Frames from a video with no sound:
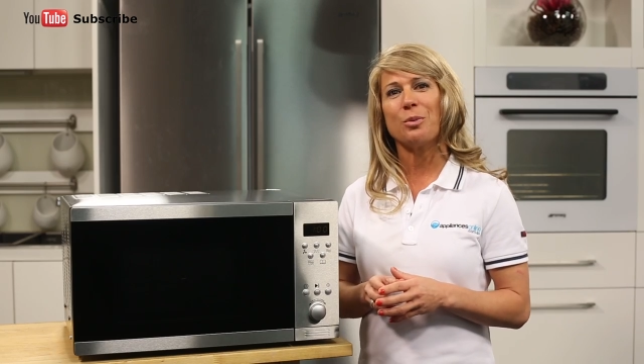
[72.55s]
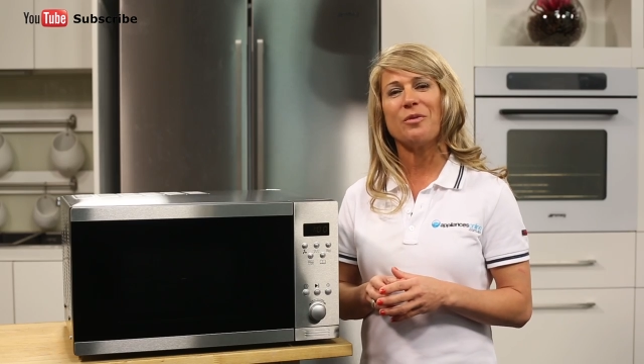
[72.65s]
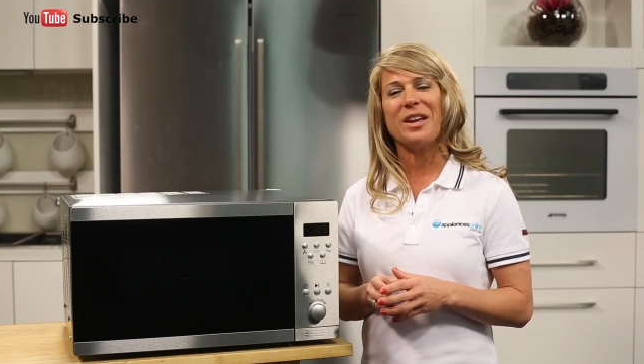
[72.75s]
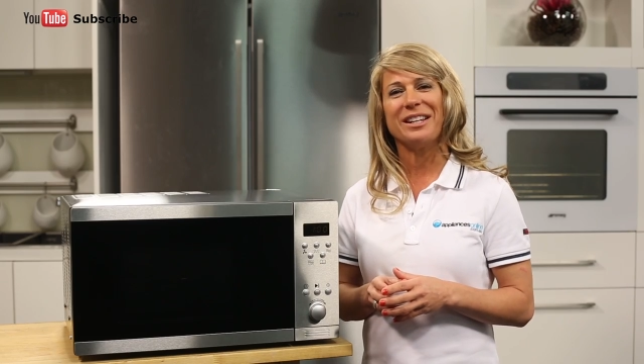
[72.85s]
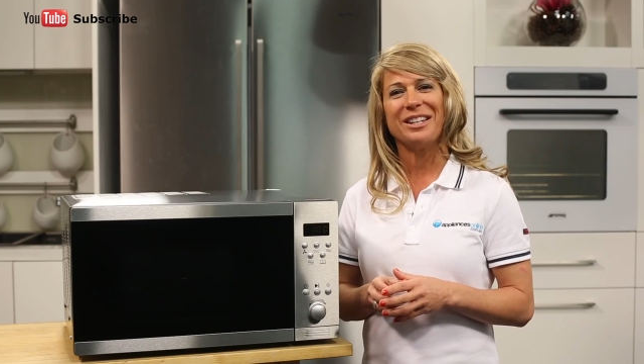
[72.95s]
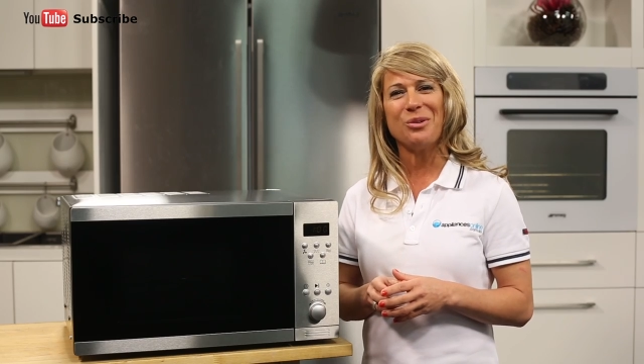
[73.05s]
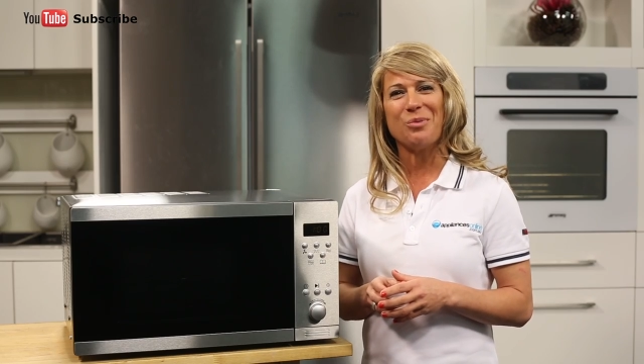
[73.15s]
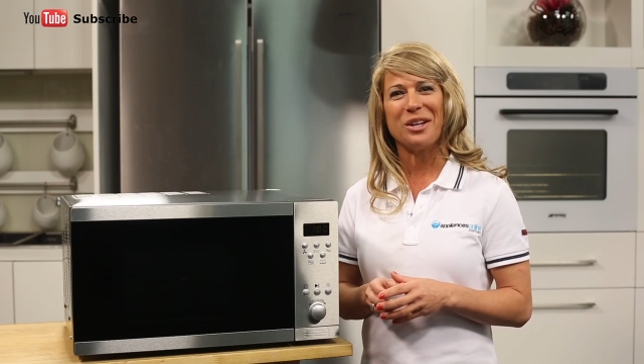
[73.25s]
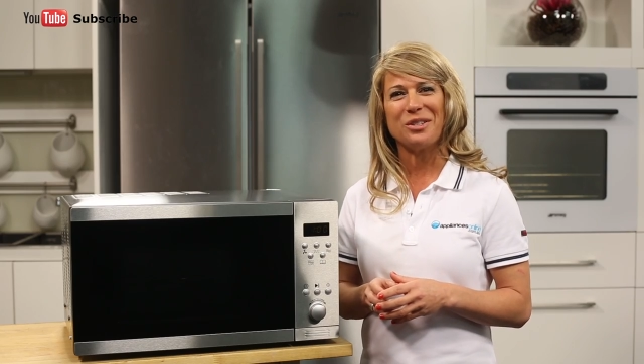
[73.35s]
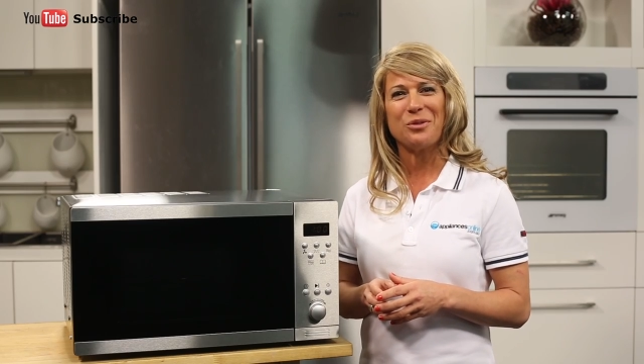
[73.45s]
prevent little
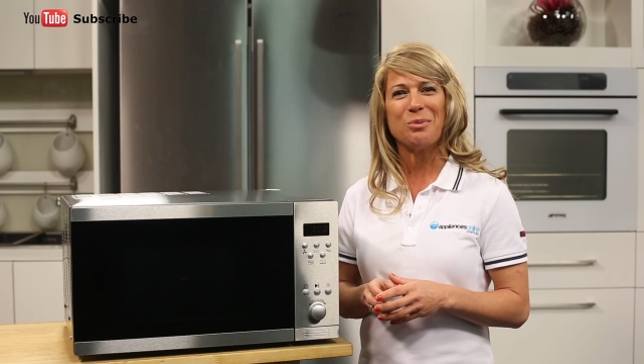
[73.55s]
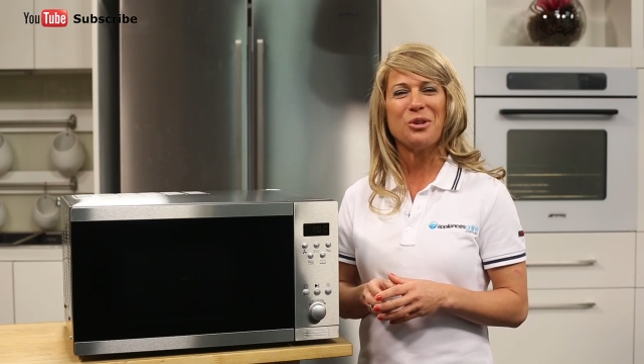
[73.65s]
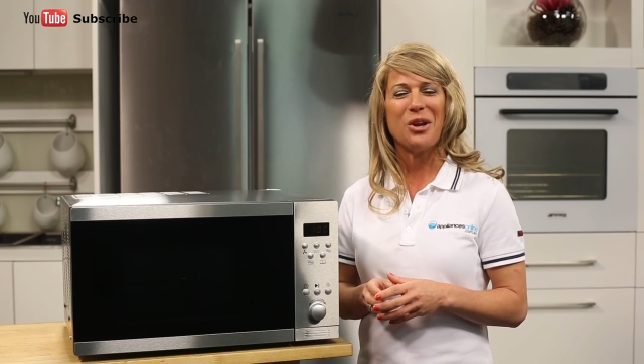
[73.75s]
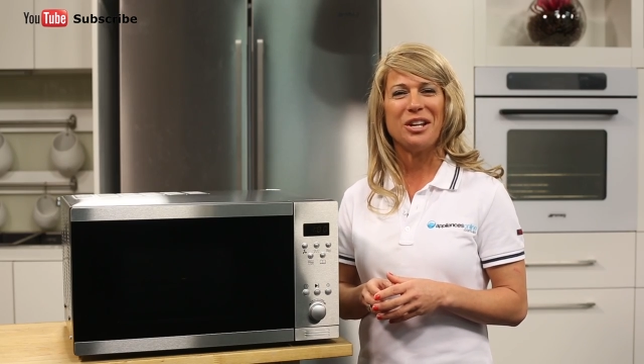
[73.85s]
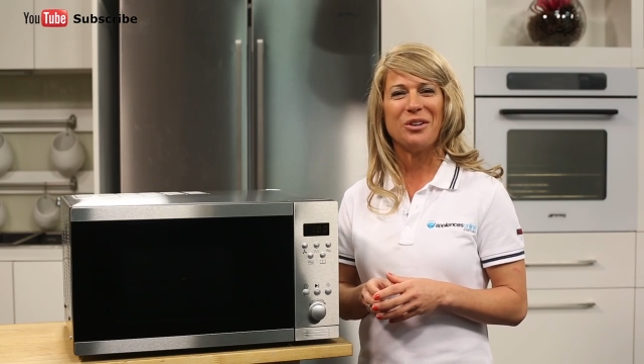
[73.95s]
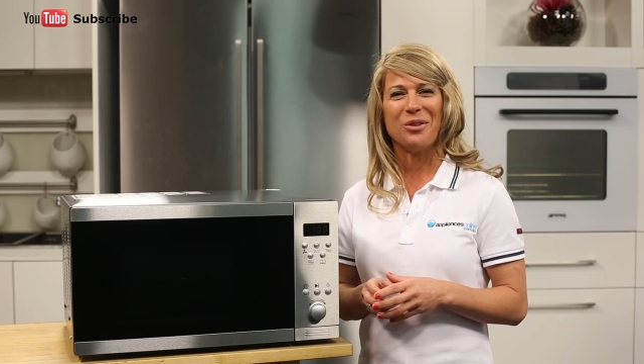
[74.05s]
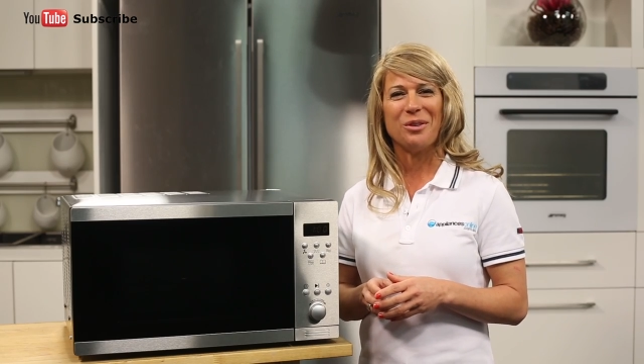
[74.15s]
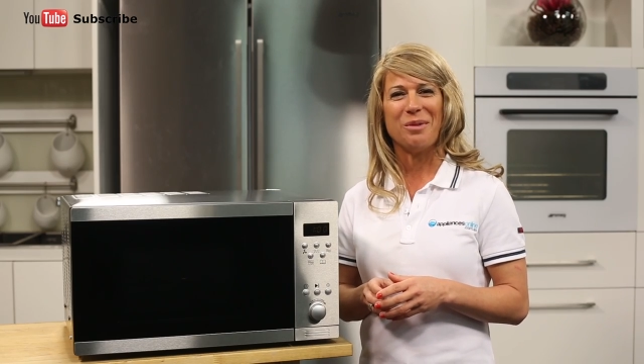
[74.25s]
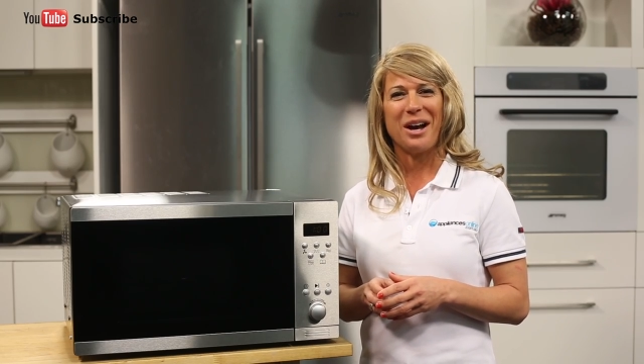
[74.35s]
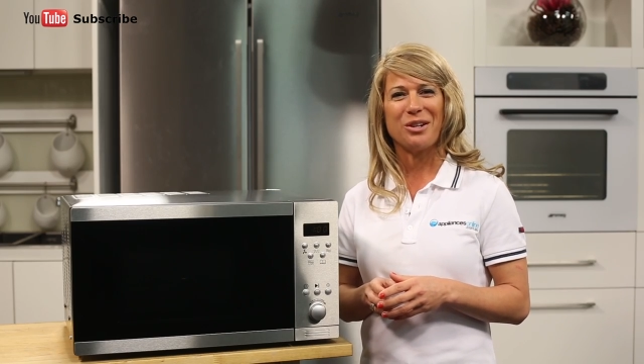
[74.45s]
ones from turning on
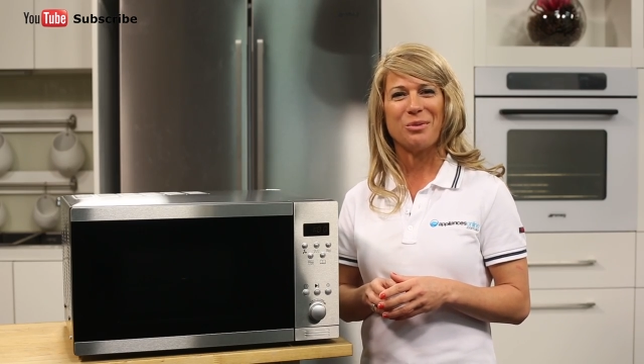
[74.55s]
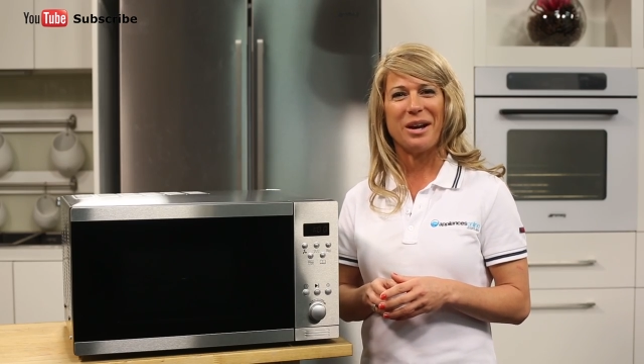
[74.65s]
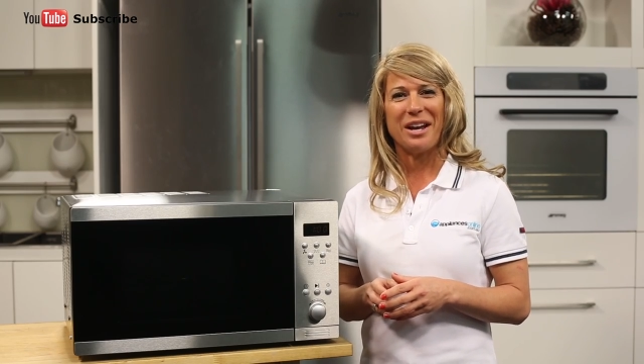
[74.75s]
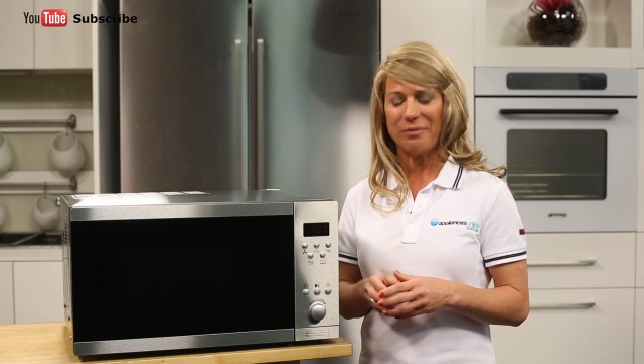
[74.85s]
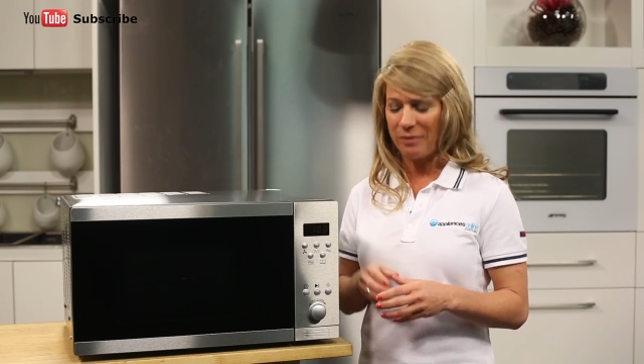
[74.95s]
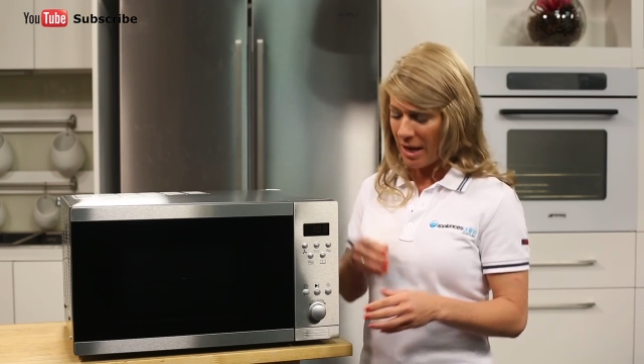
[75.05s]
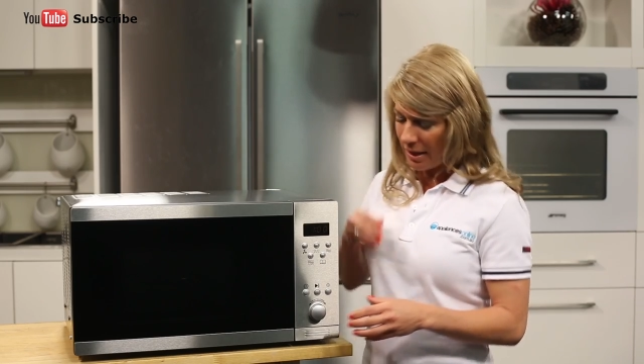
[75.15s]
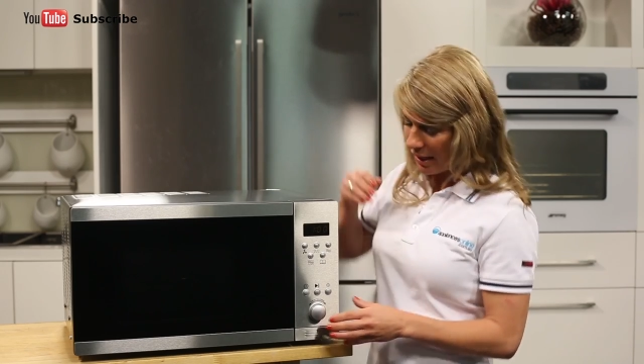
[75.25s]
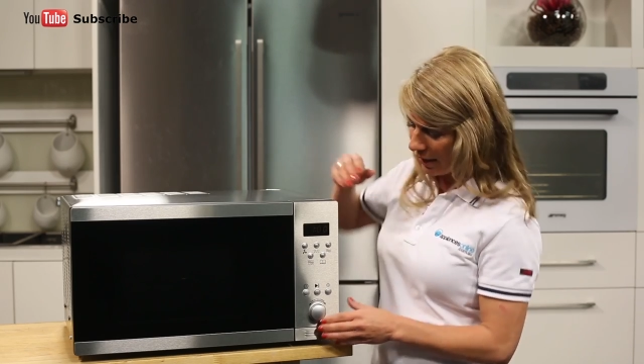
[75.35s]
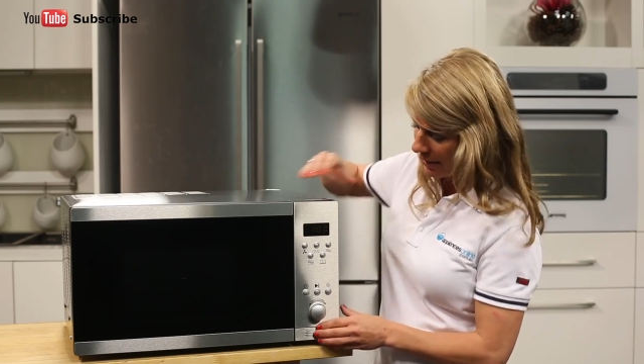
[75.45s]
the microwave.
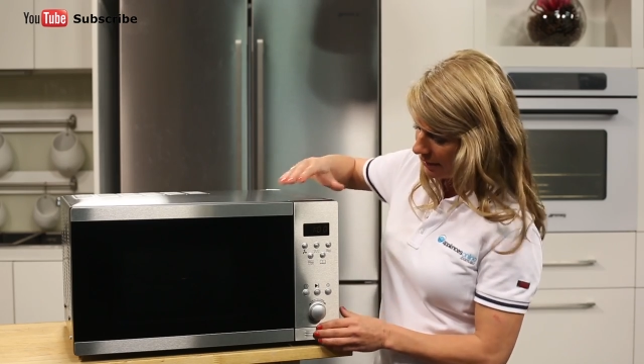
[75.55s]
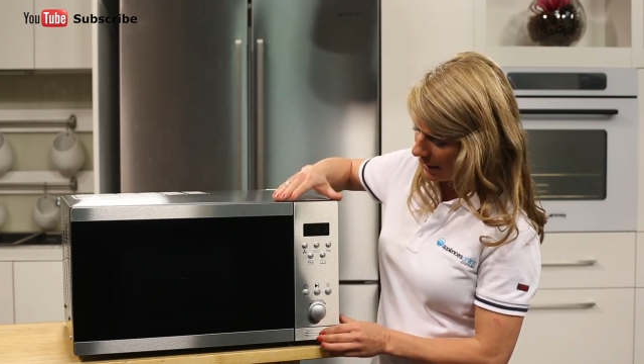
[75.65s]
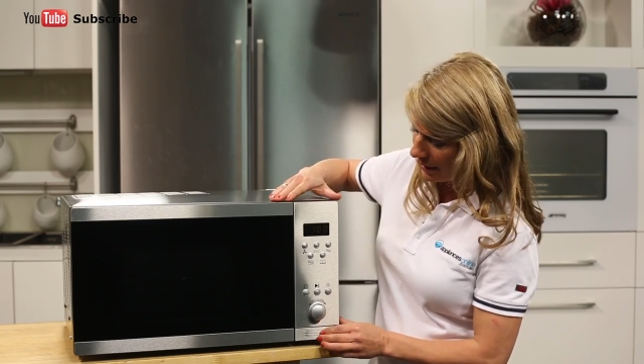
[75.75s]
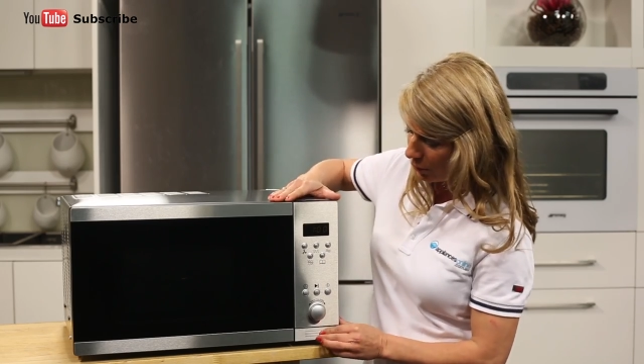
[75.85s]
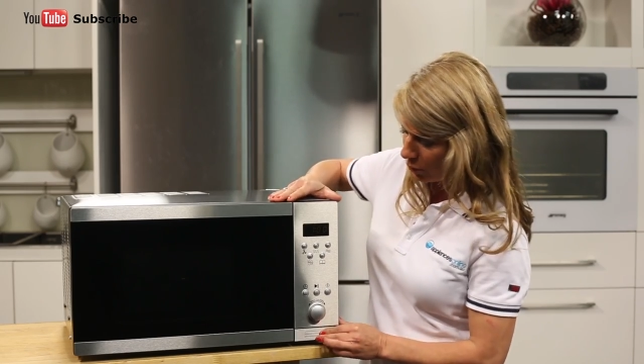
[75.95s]
Now let's take a